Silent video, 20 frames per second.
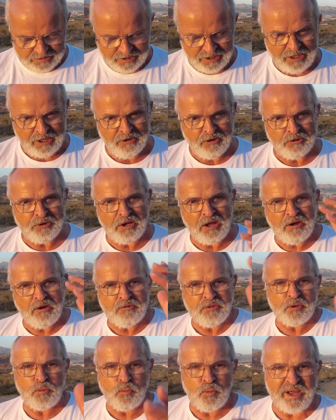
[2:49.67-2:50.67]
and I
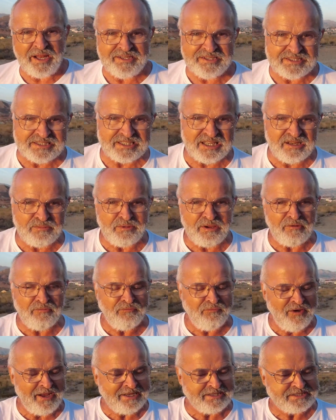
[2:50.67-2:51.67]
know the wind's going to be
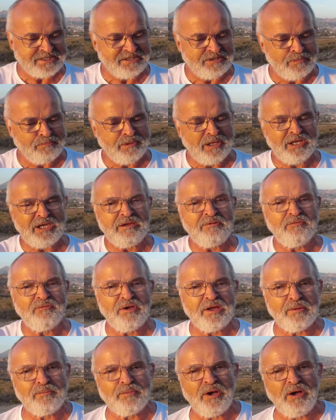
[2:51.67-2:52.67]
affecting the bloody
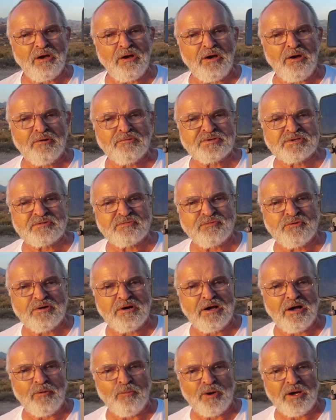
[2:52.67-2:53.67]
thing, but I just thought,
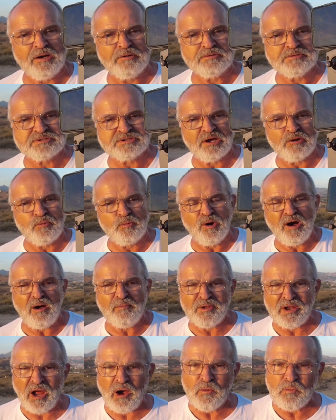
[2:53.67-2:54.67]
oh well, so
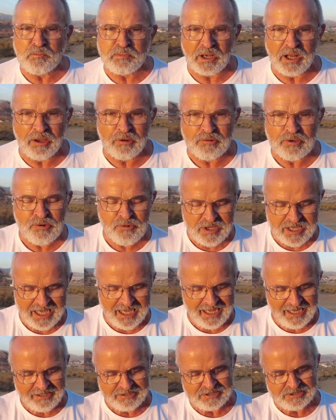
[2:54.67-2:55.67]
I'm an old bloke, who
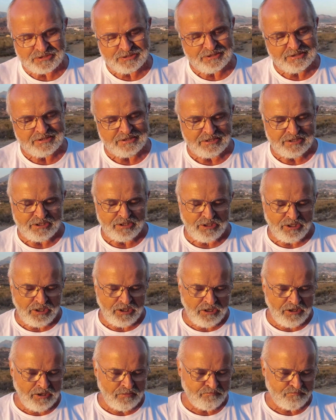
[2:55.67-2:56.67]
cares?
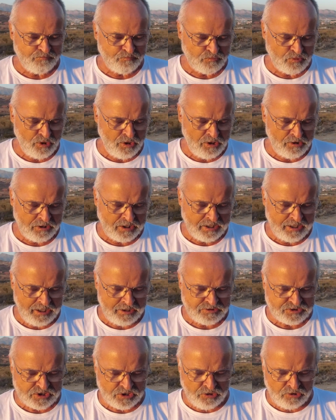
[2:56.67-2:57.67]
Right,
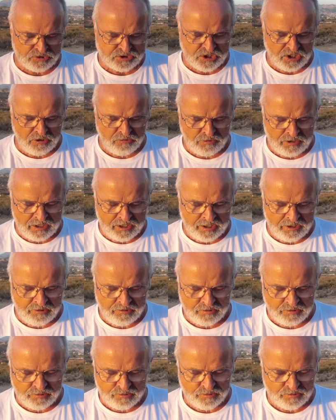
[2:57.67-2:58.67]
okay, charge only,
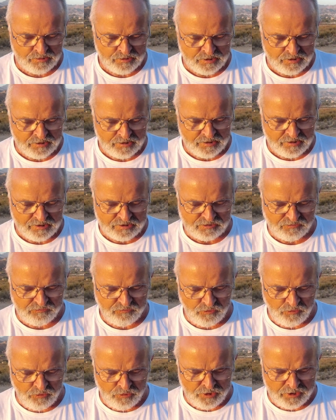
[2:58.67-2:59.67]
that's
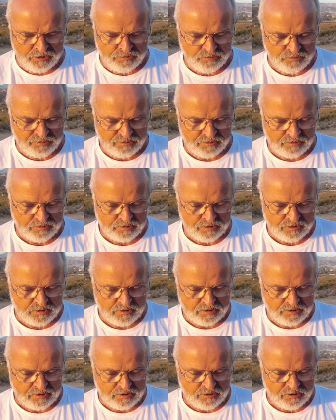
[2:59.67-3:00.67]
fine.
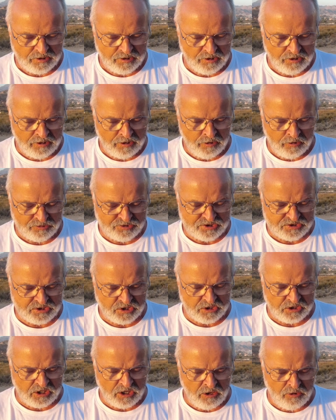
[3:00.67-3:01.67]
I'm just
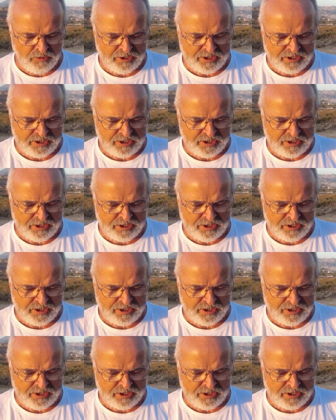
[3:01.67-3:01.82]
going to go